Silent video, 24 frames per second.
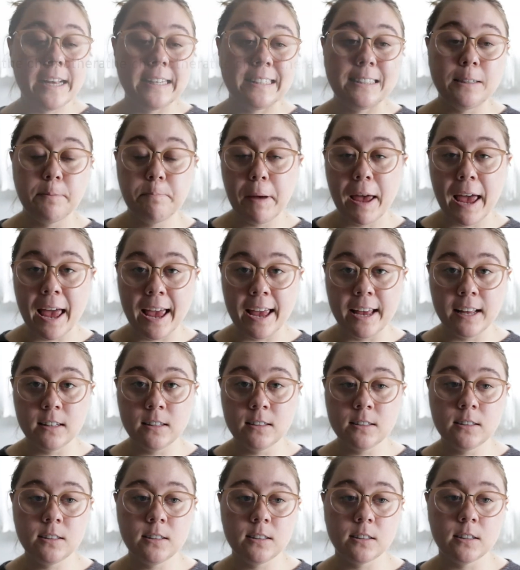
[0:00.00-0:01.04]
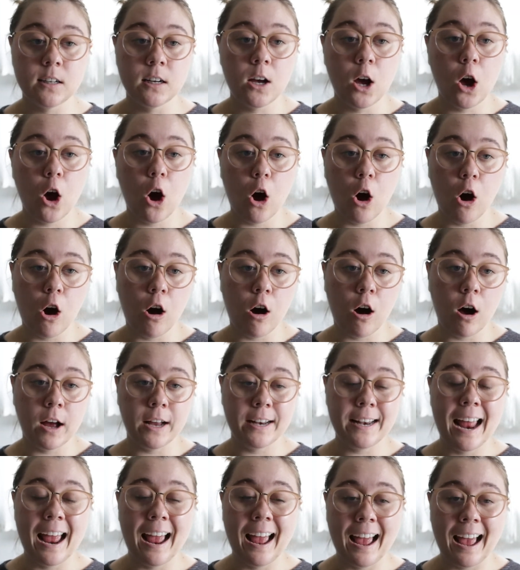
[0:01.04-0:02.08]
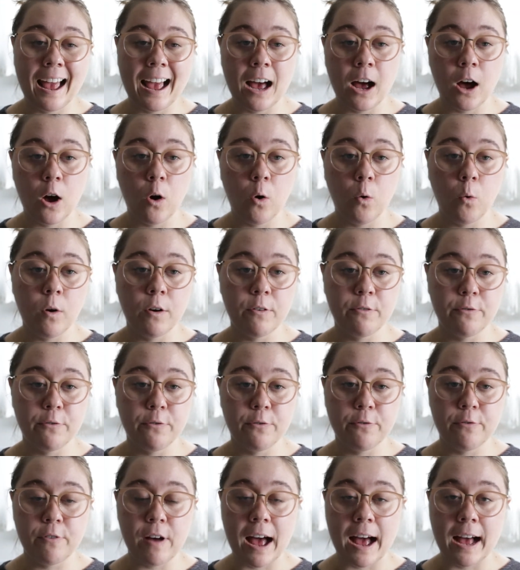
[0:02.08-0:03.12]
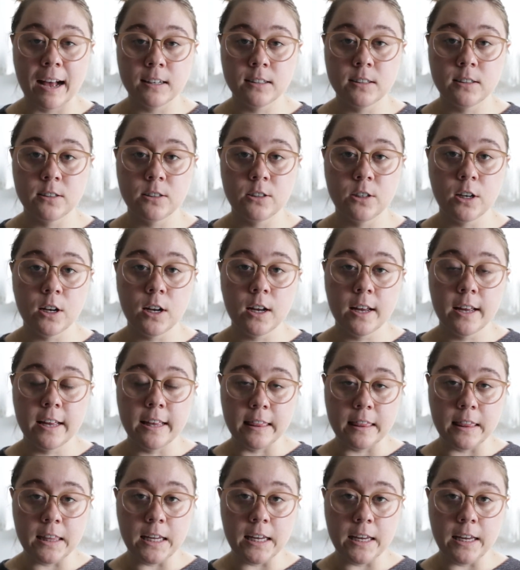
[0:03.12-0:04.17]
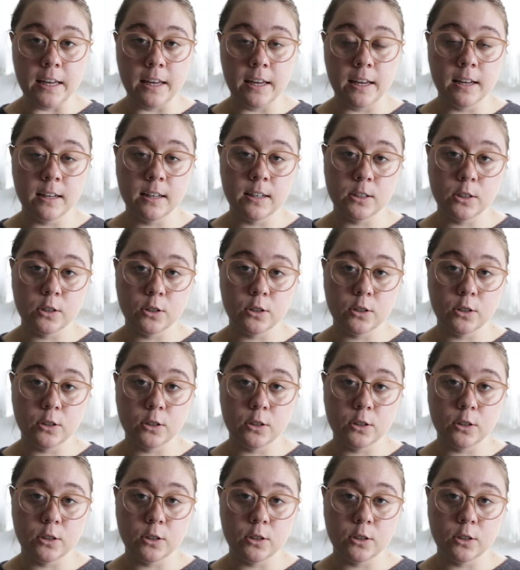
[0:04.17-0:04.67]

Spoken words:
it depends on how fast the